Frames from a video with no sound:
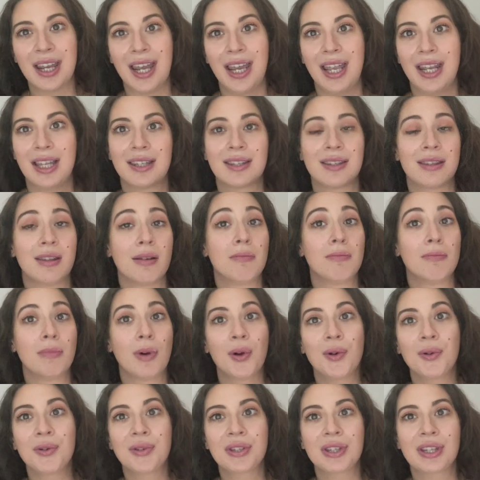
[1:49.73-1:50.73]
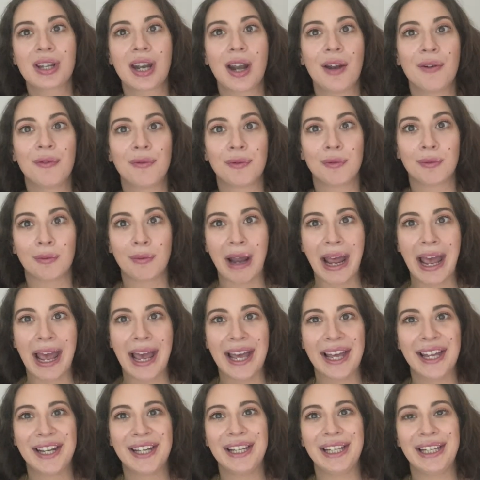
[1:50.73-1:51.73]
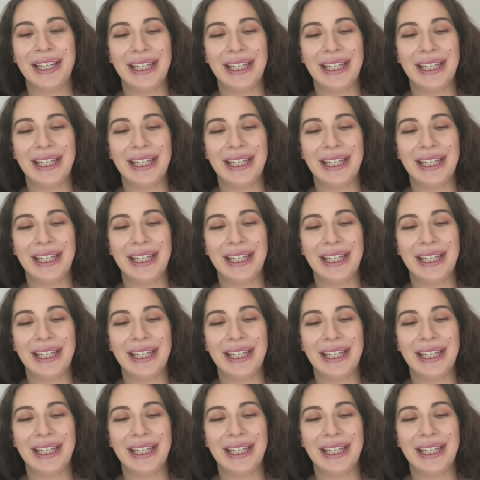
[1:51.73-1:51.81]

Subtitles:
It's the most that I've read